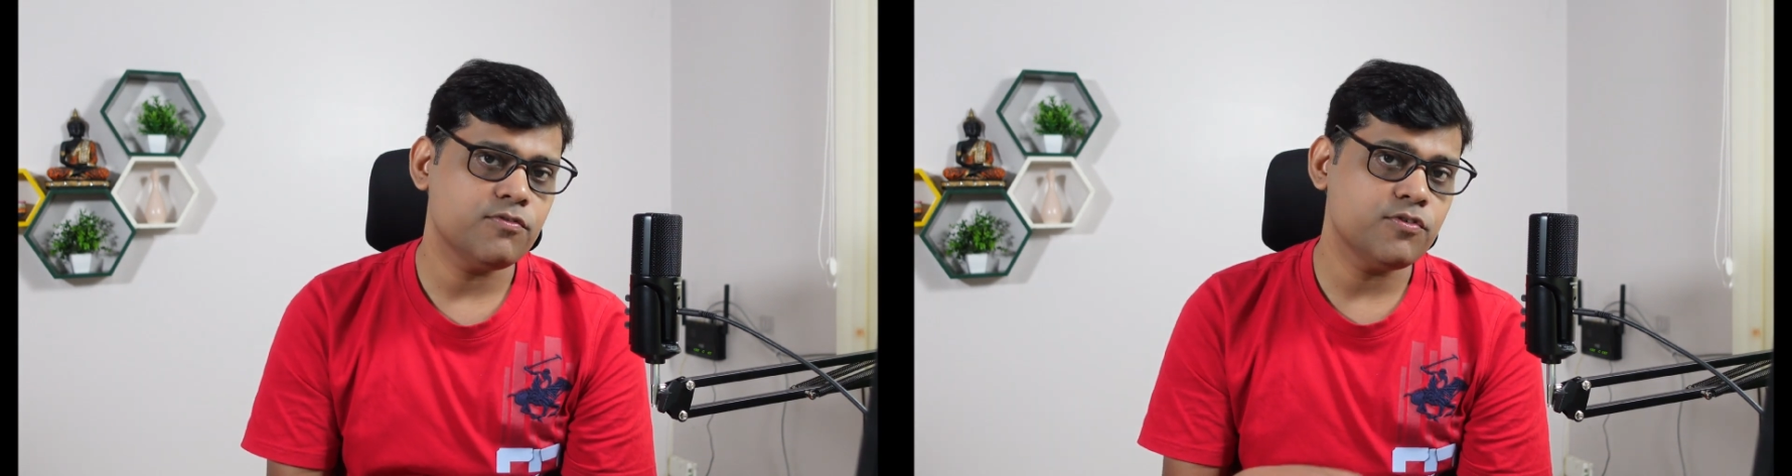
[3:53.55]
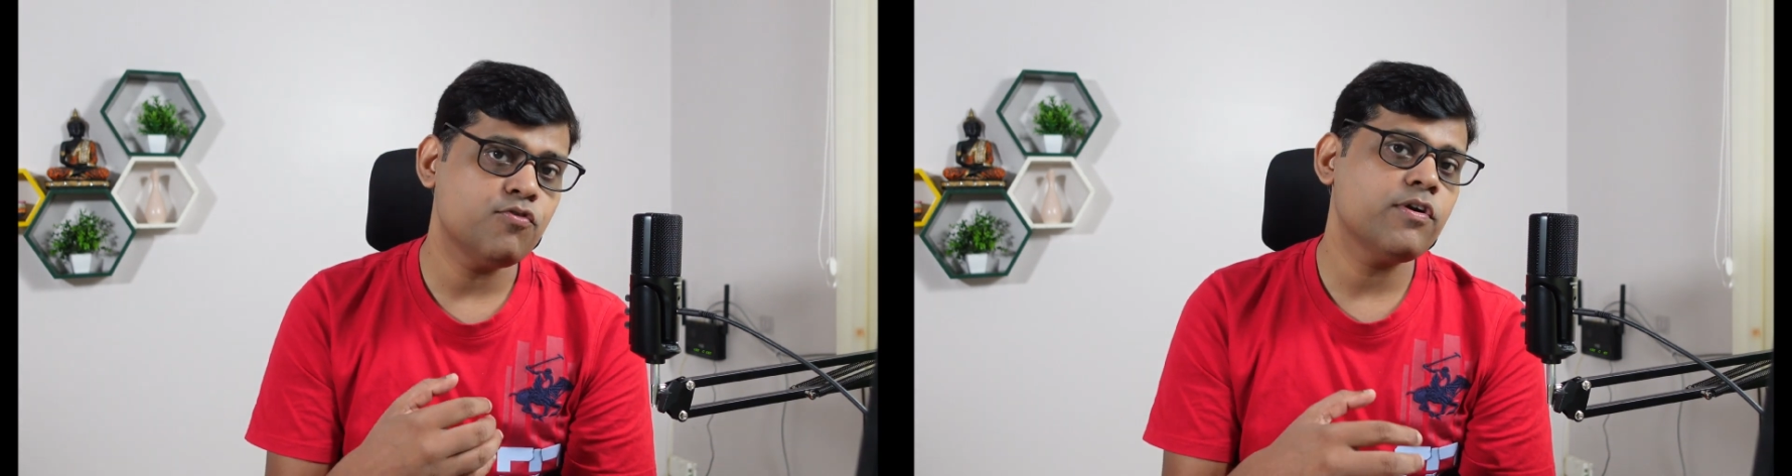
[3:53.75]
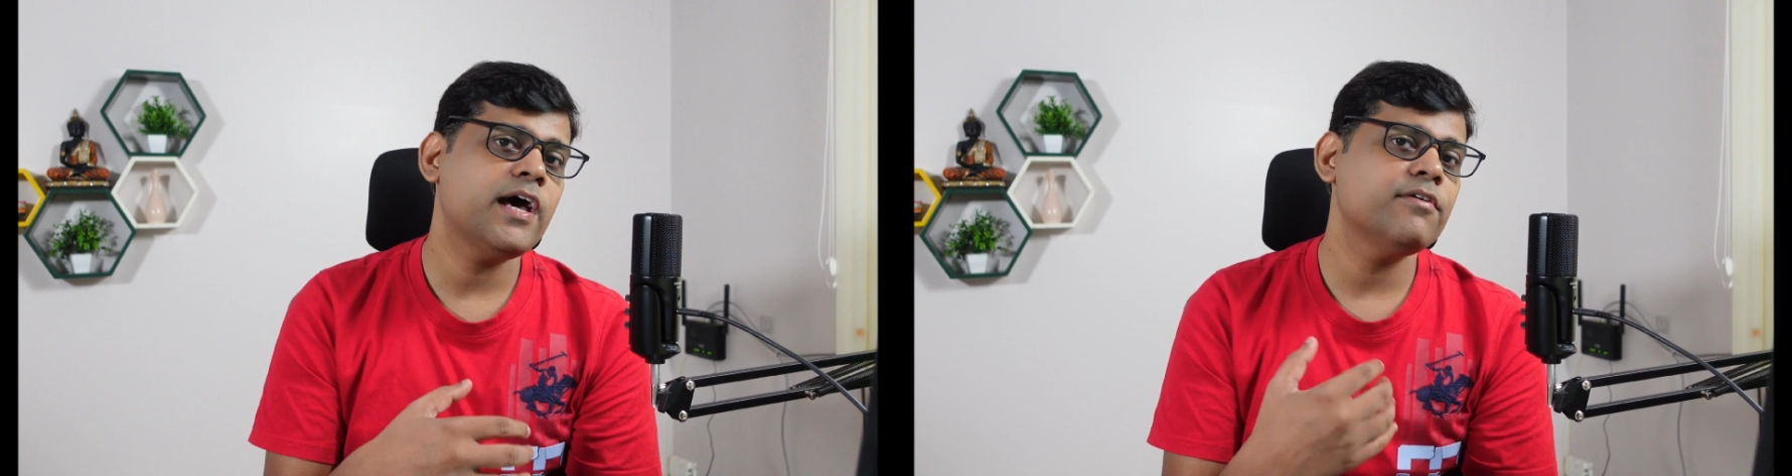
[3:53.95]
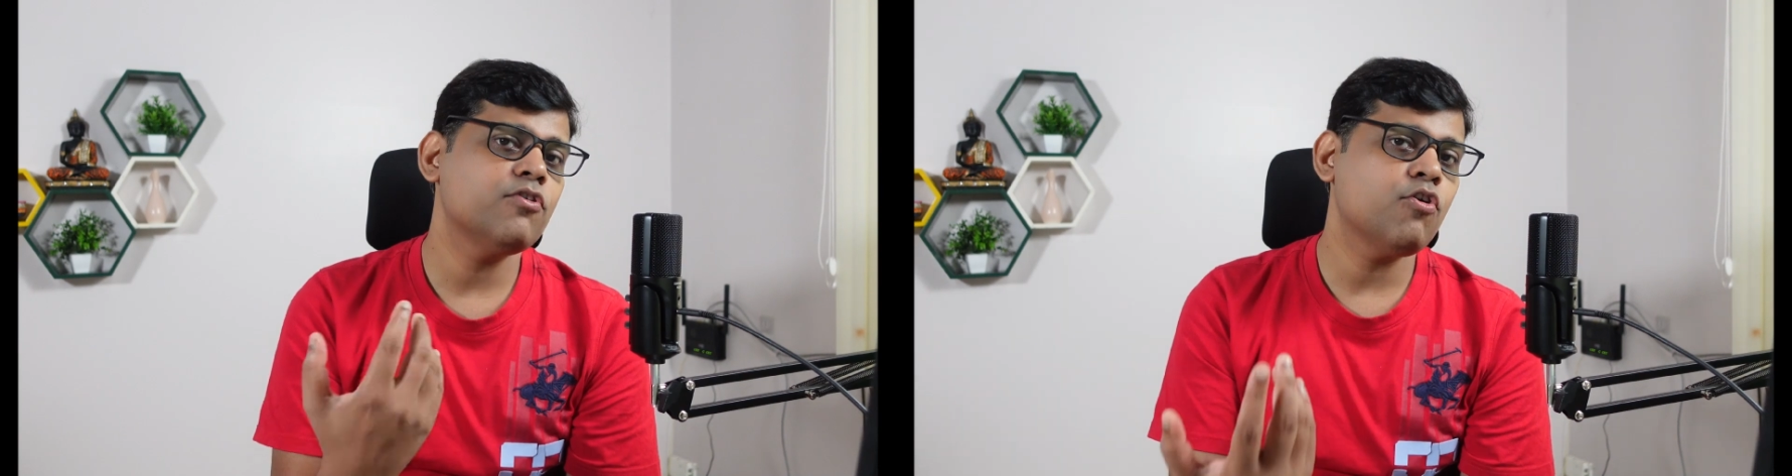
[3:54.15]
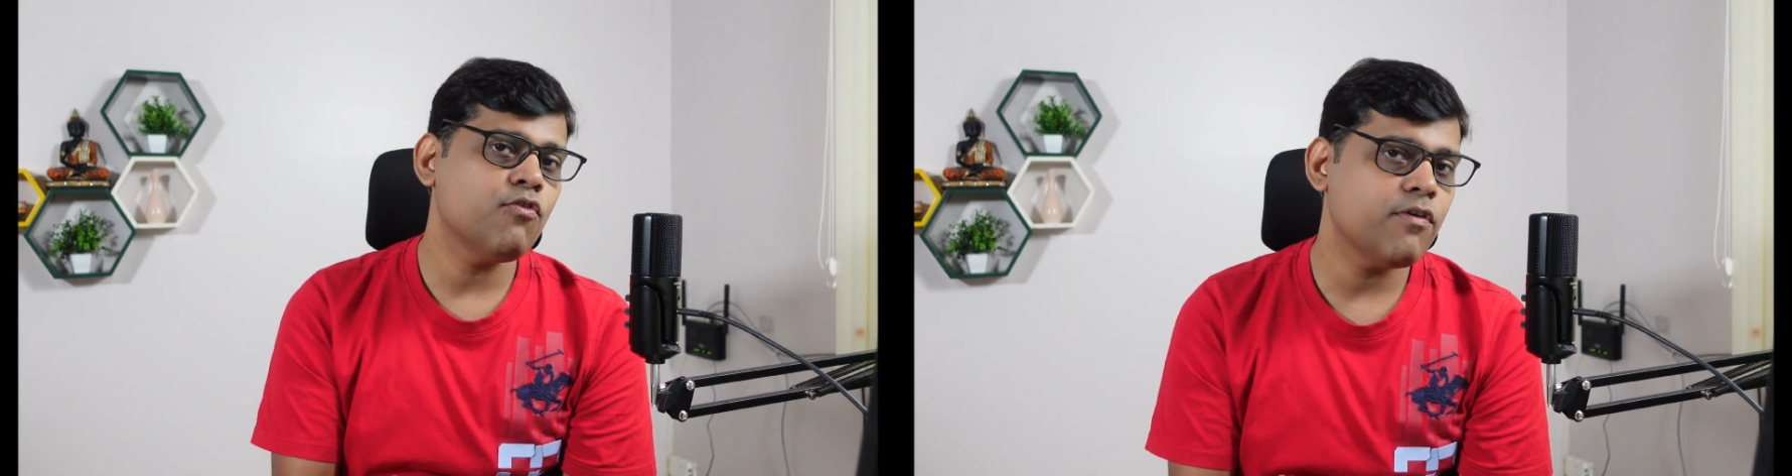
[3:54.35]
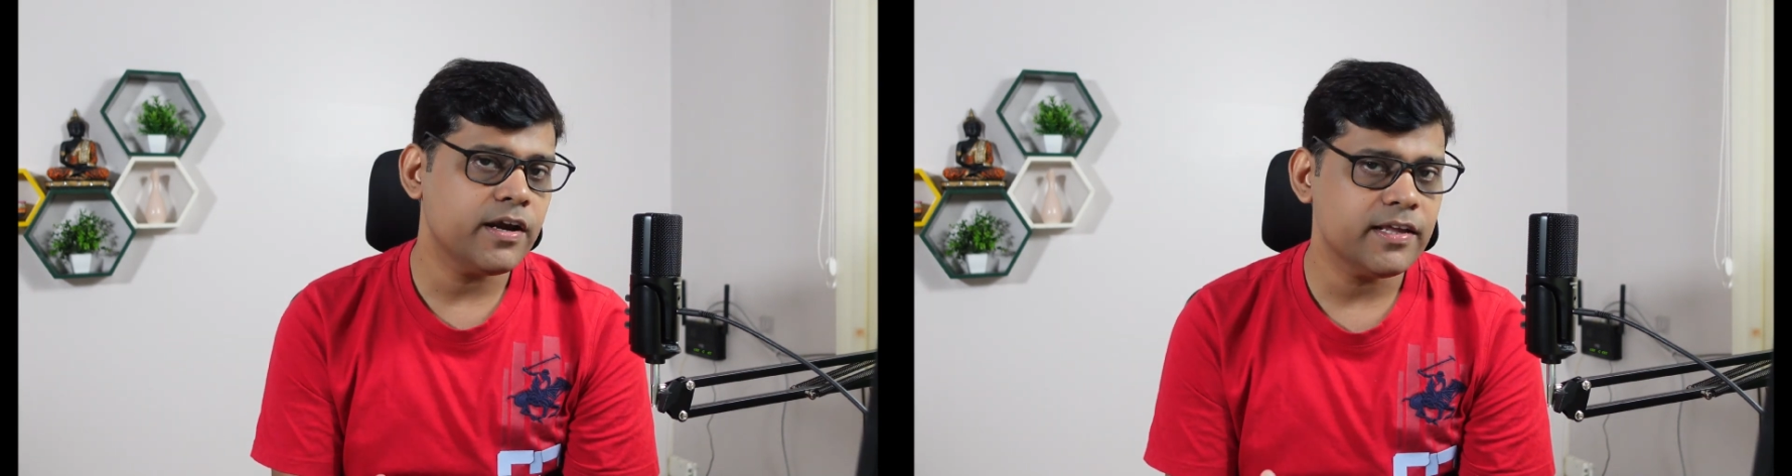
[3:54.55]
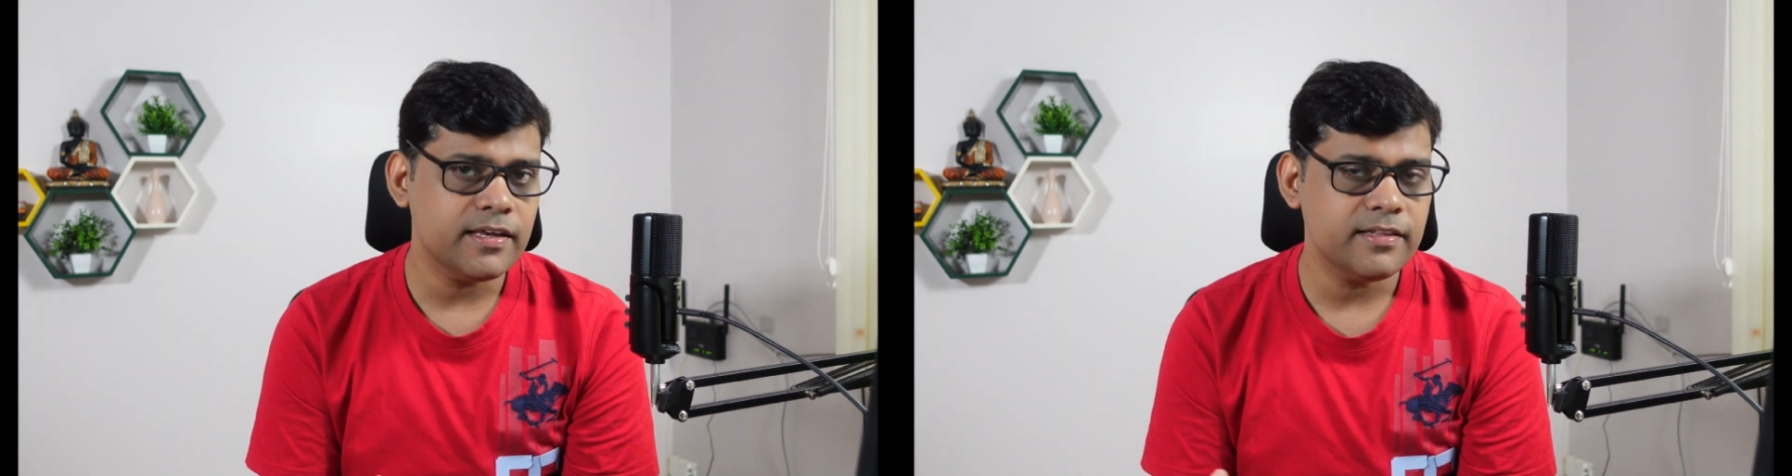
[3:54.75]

You don't have the overhead key,